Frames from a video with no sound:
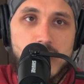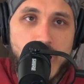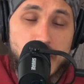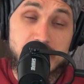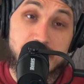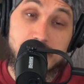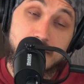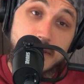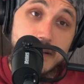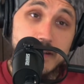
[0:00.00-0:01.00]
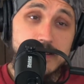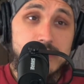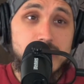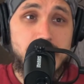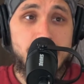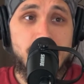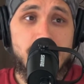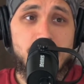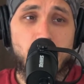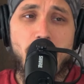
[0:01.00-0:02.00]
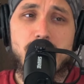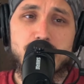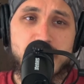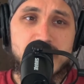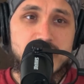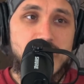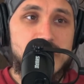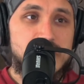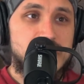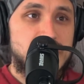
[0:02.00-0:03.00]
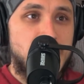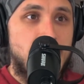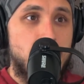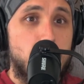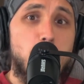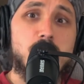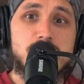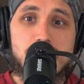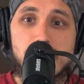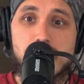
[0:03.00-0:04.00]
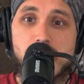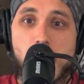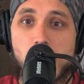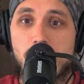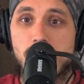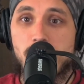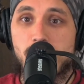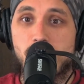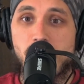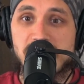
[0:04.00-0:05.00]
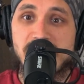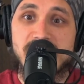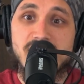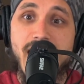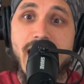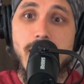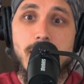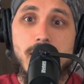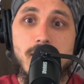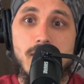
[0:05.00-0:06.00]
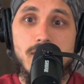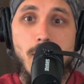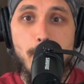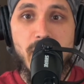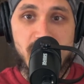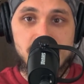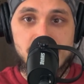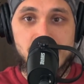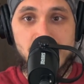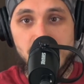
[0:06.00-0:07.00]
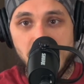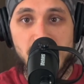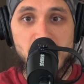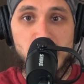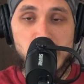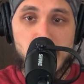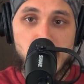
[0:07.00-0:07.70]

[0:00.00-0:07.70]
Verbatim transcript: I would. It, the rather strange case is that most of the R N A crew has actually had the best year